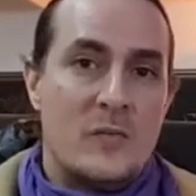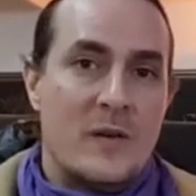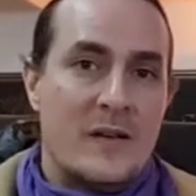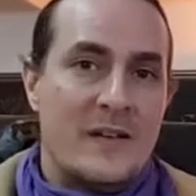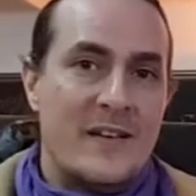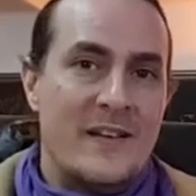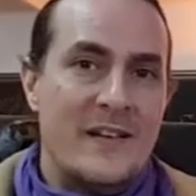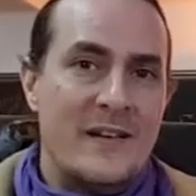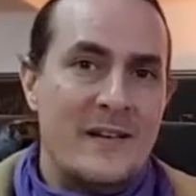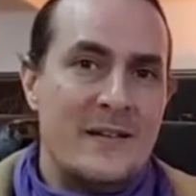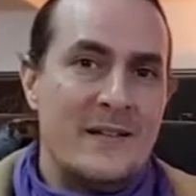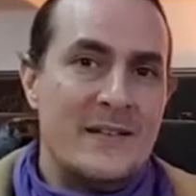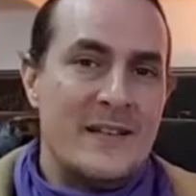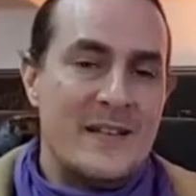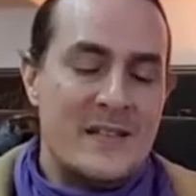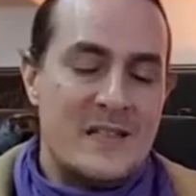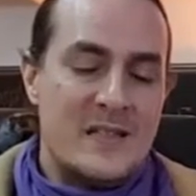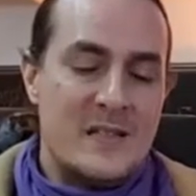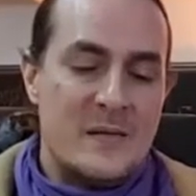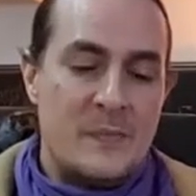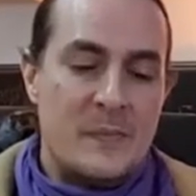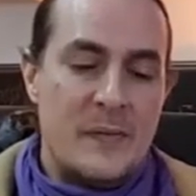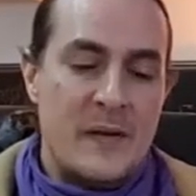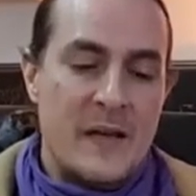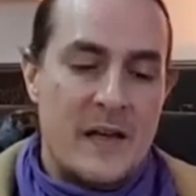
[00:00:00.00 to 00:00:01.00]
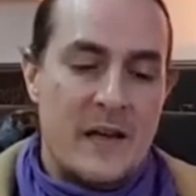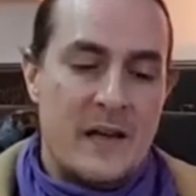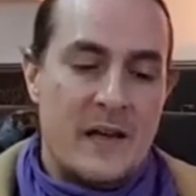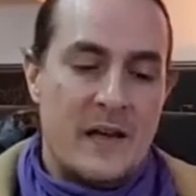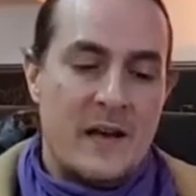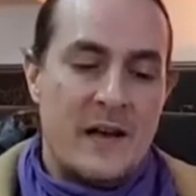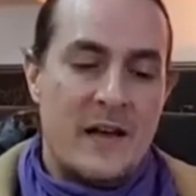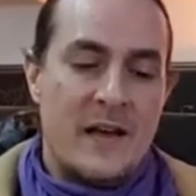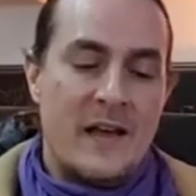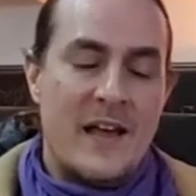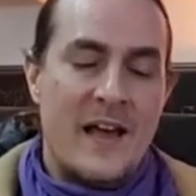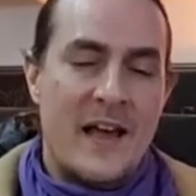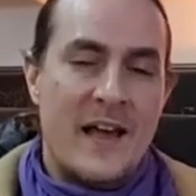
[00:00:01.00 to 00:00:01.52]
But here this peak,
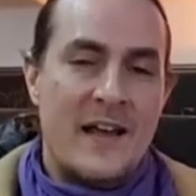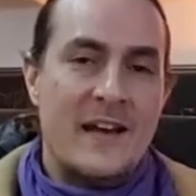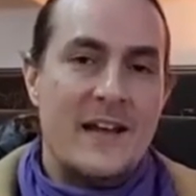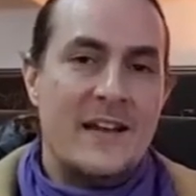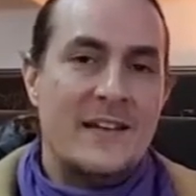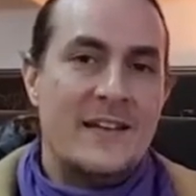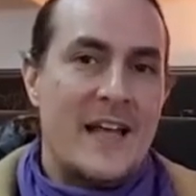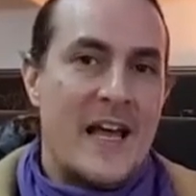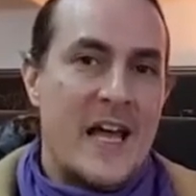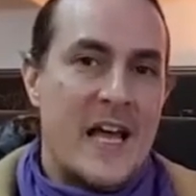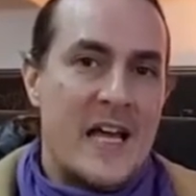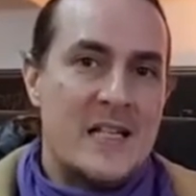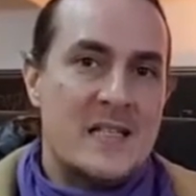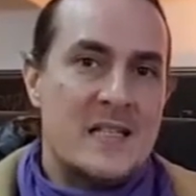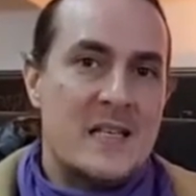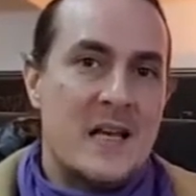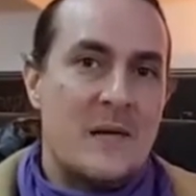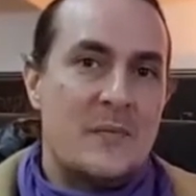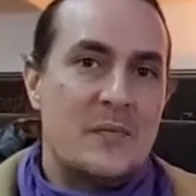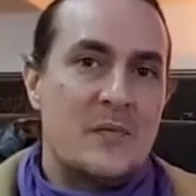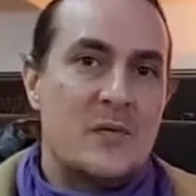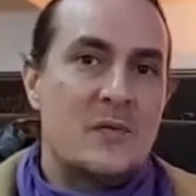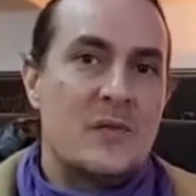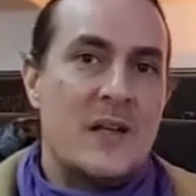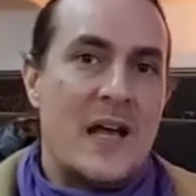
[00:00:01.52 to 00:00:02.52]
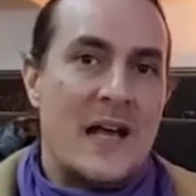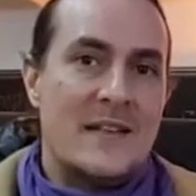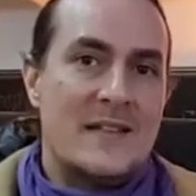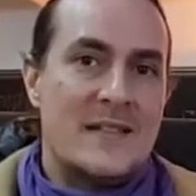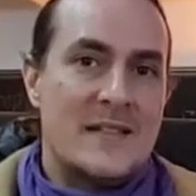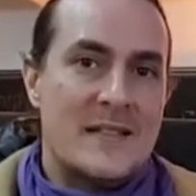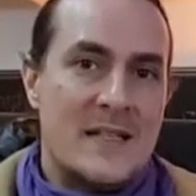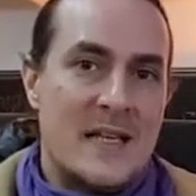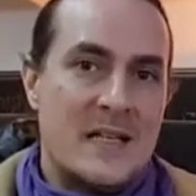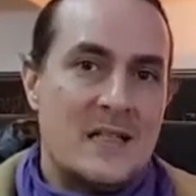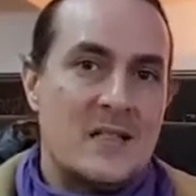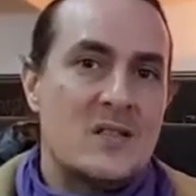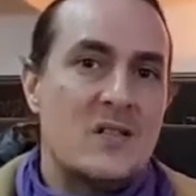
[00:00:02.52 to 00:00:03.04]
and again, it adds up to that
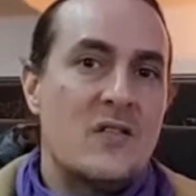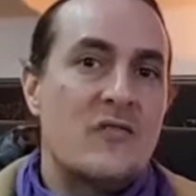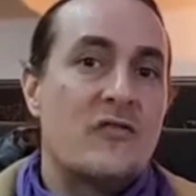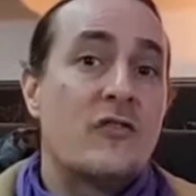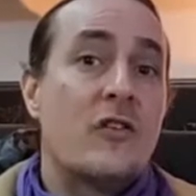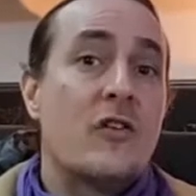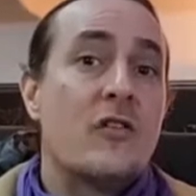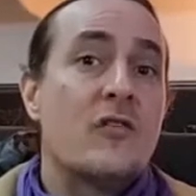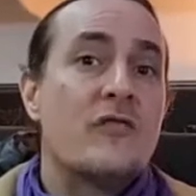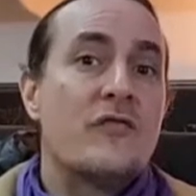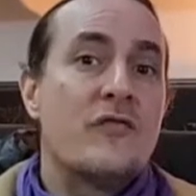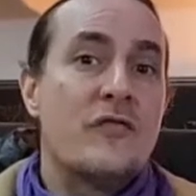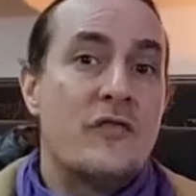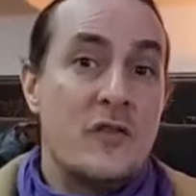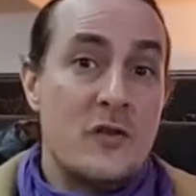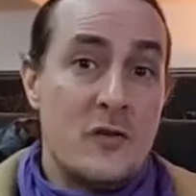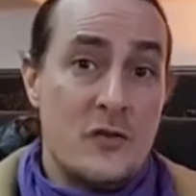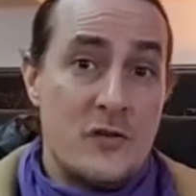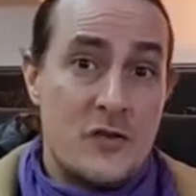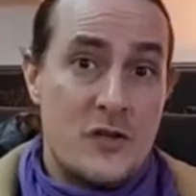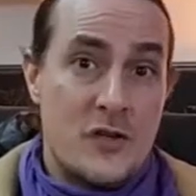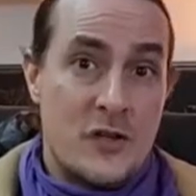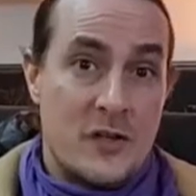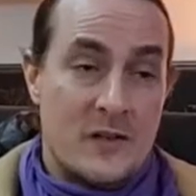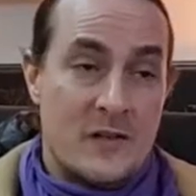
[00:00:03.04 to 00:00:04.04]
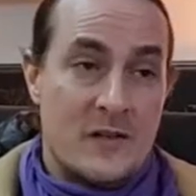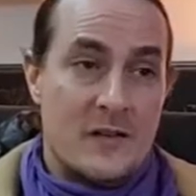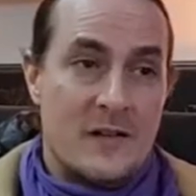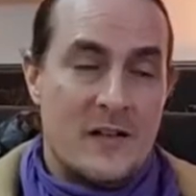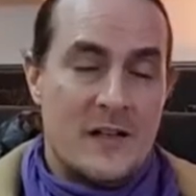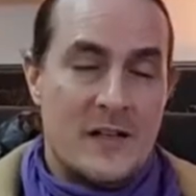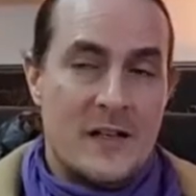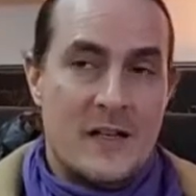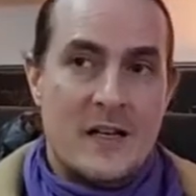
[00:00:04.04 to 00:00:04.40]
sense of confusion